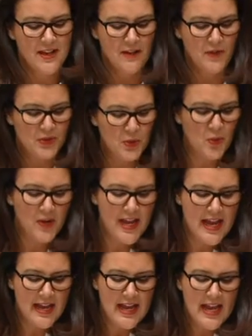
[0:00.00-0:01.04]

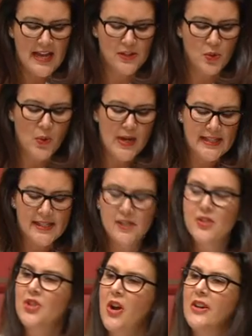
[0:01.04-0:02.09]
Victoria has always
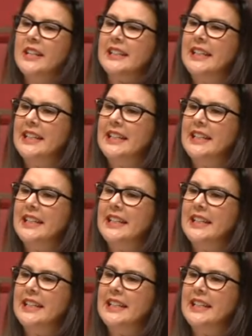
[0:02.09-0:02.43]
historically